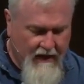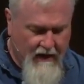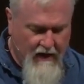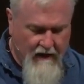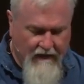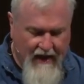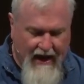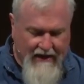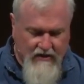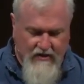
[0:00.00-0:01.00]
called
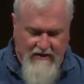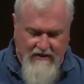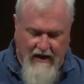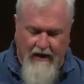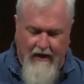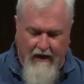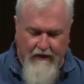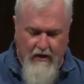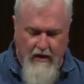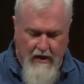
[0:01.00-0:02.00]
Not Just
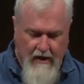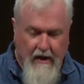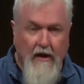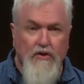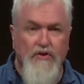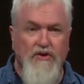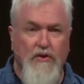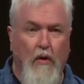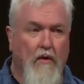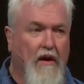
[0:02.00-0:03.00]
Another
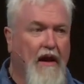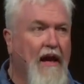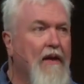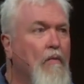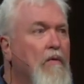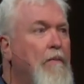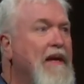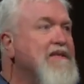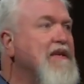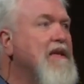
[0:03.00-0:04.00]
Story. And we're
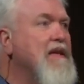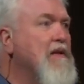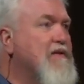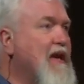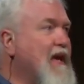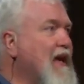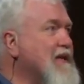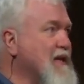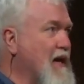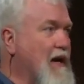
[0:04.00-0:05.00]
basically
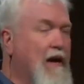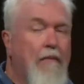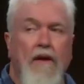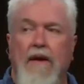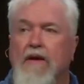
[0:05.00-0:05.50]
taking time